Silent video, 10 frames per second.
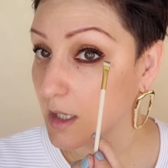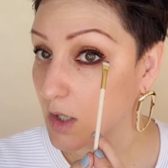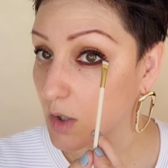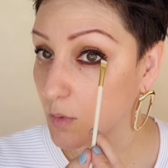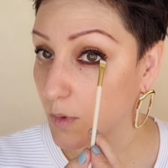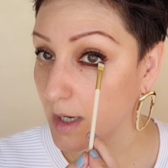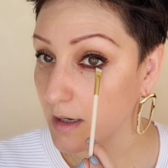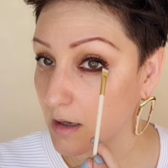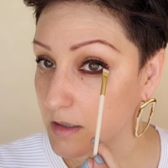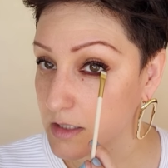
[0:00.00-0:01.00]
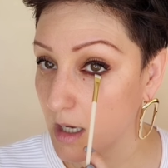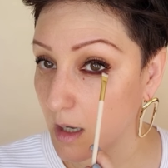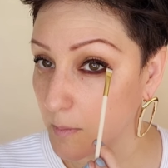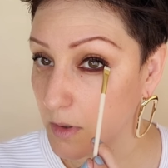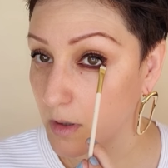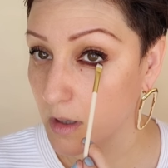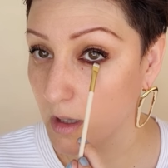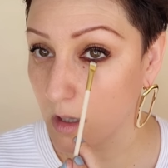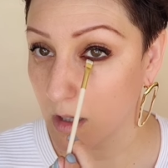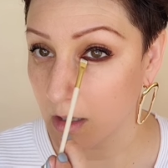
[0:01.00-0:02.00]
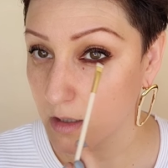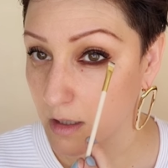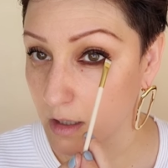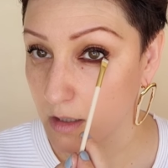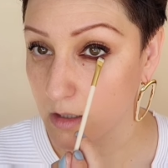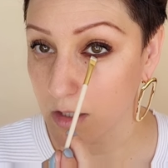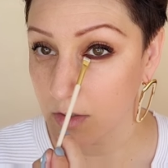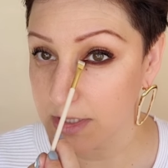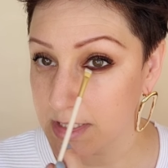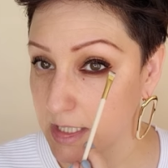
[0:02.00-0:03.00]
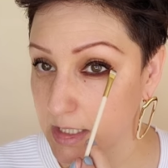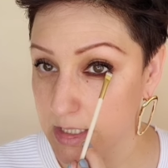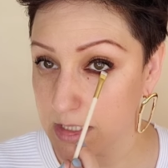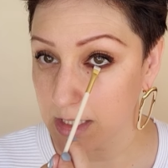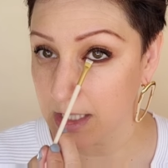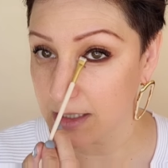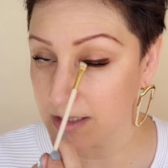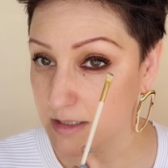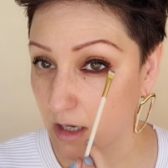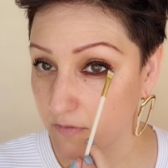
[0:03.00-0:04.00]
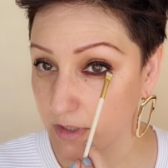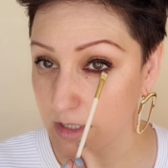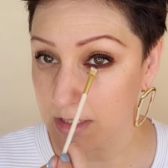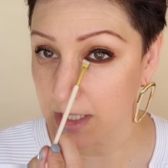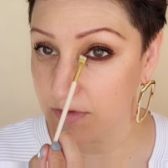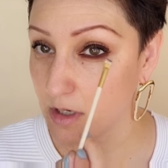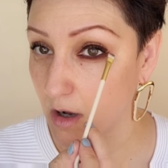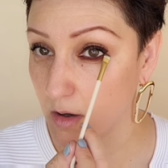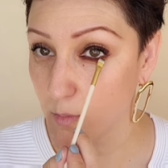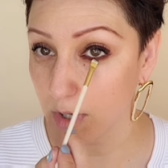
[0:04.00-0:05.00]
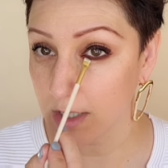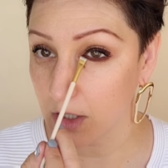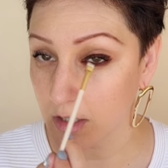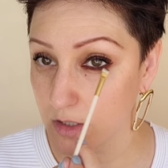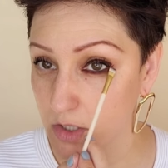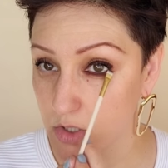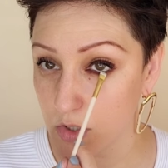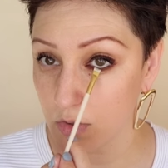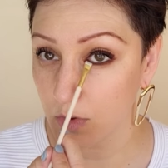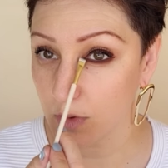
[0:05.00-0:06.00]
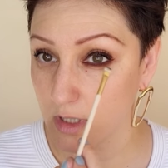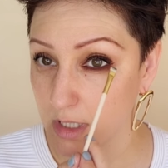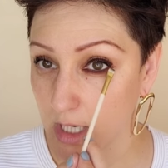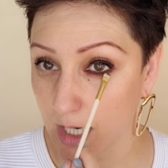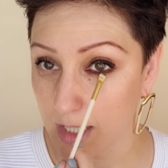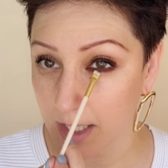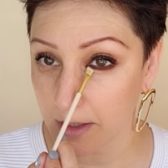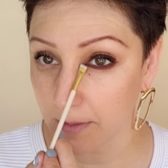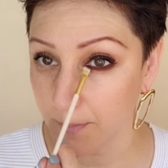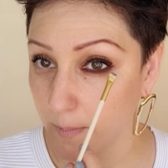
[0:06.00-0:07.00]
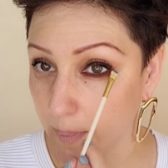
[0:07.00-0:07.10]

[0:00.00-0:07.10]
and go right on top. You'll see instantly that it softens and gives an ombre look to the eyeliner.